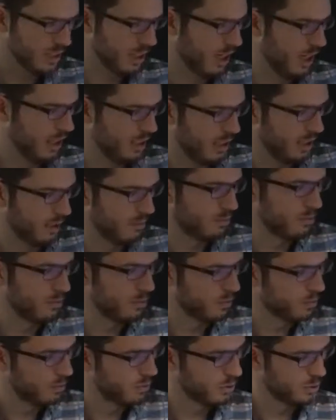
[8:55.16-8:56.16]
And then
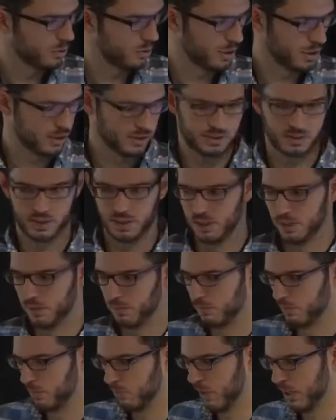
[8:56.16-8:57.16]
do this
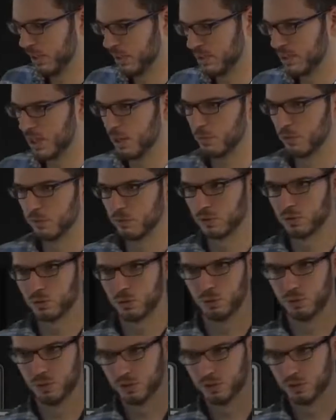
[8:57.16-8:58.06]
weighted sum of the two